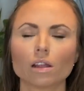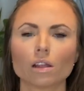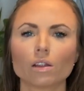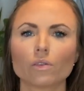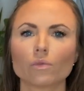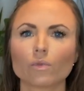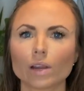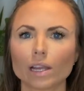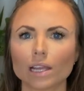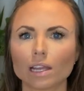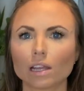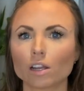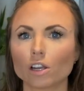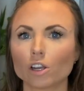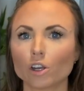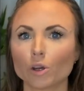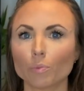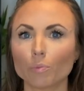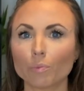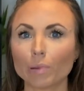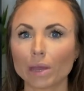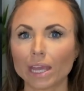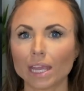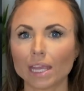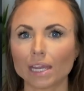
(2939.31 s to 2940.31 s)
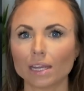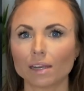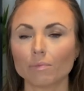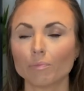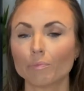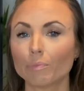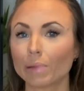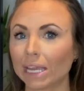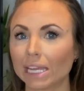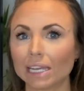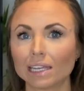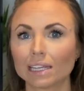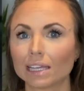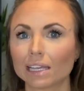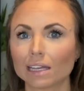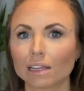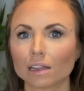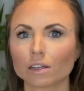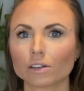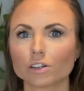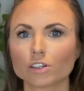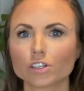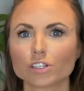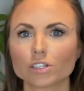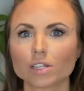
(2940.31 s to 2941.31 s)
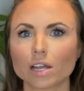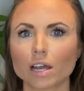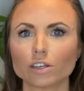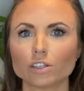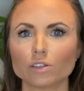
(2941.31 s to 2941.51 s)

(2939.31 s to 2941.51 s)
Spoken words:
regular painkillers that